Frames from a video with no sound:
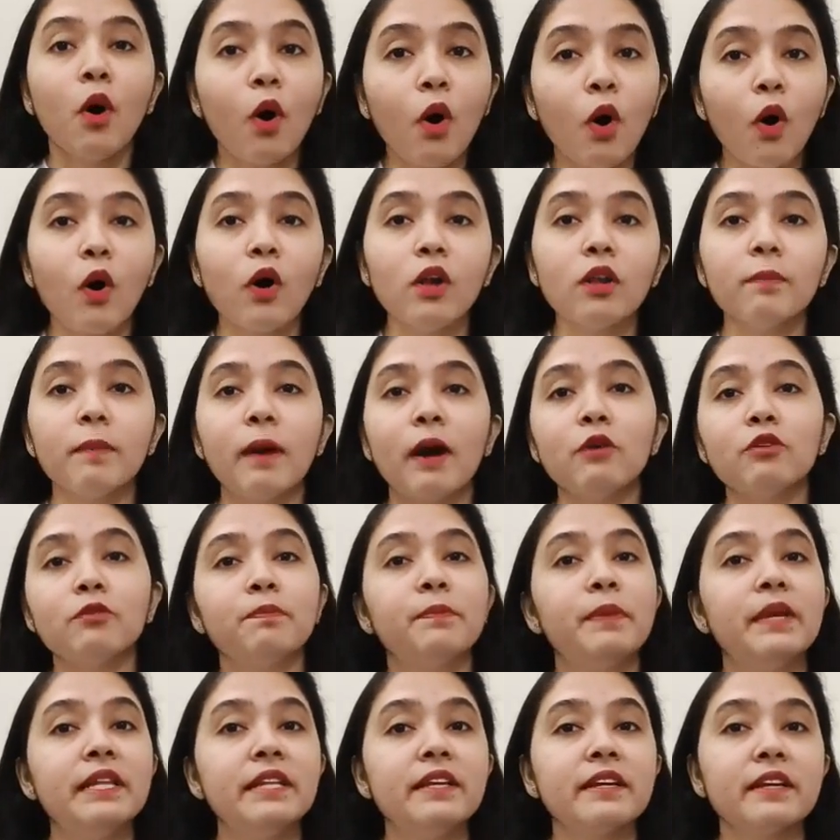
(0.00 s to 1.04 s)
all about
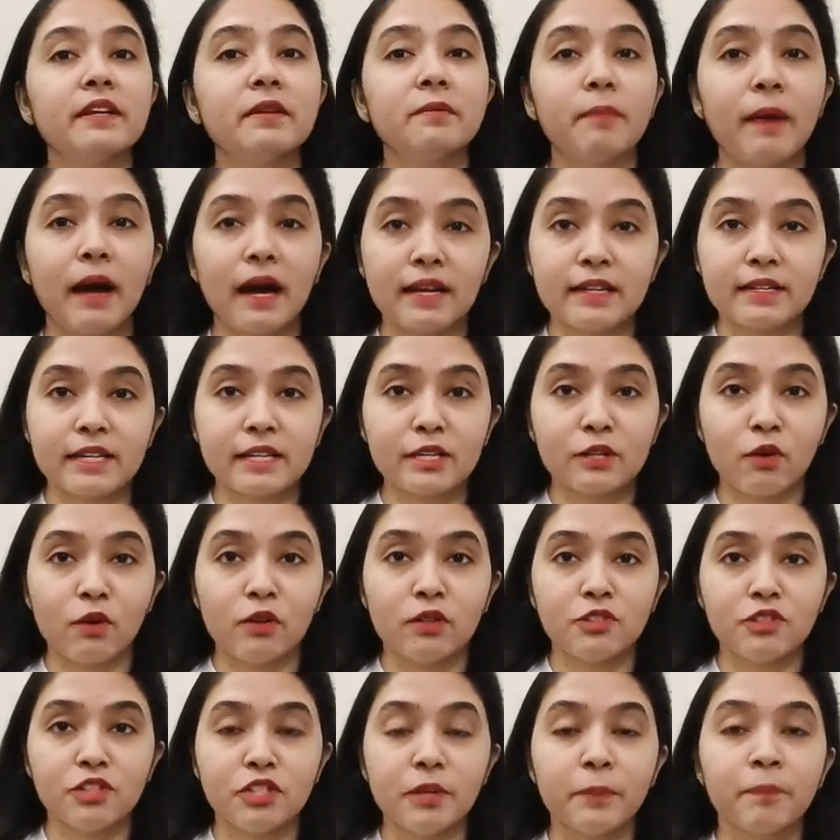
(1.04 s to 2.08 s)
BTech in
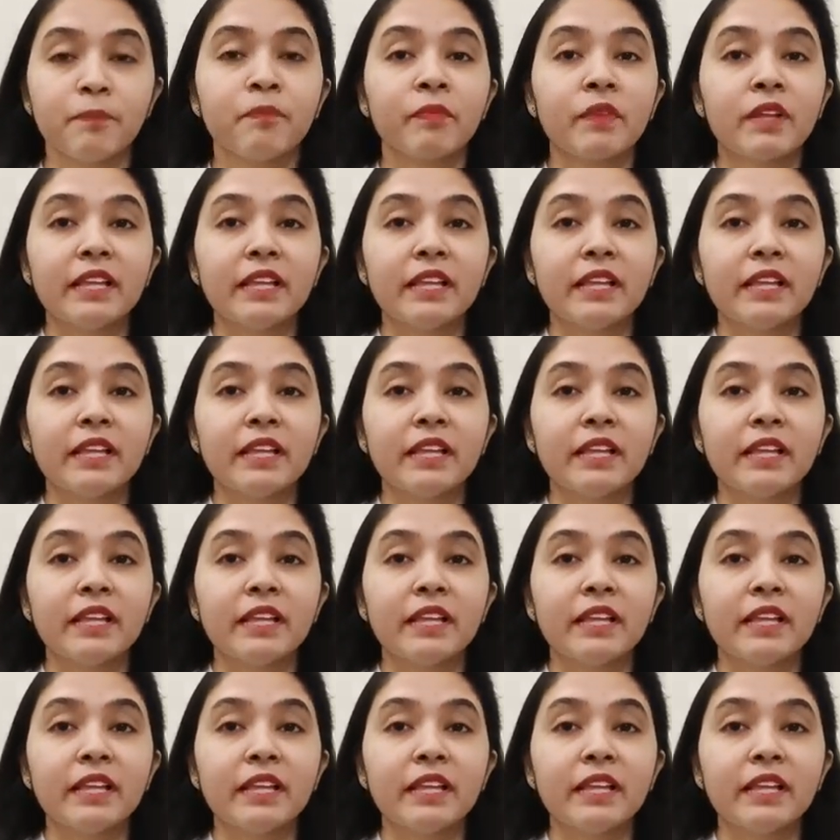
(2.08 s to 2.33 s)
Biotechnology,